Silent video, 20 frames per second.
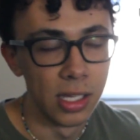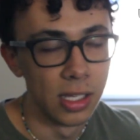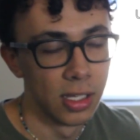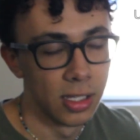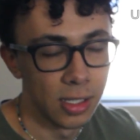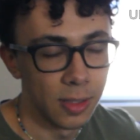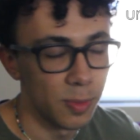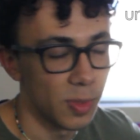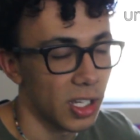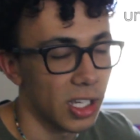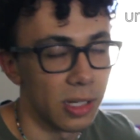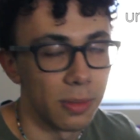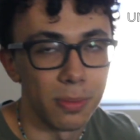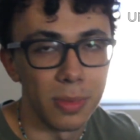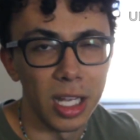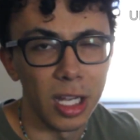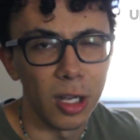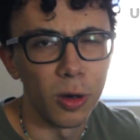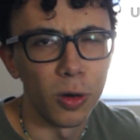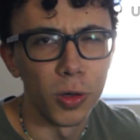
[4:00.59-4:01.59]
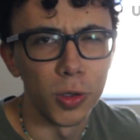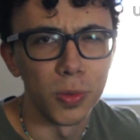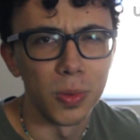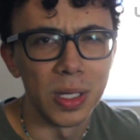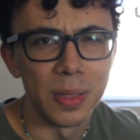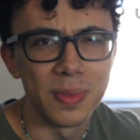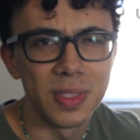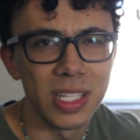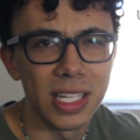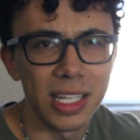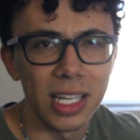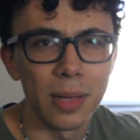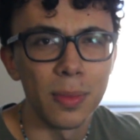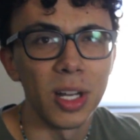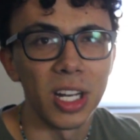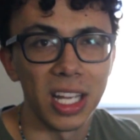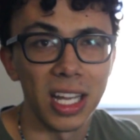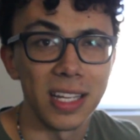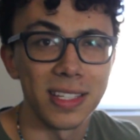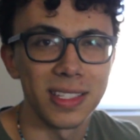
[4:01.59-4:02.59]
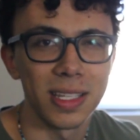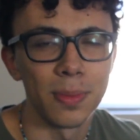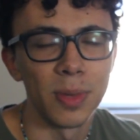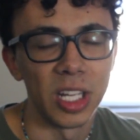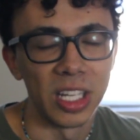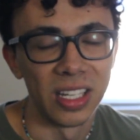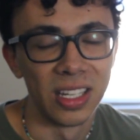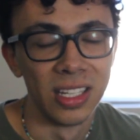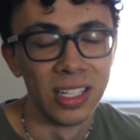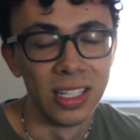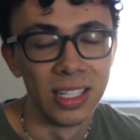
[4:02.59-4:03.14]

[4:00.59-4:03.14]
I'm not gonna make a whole website. Come on, guys, come on.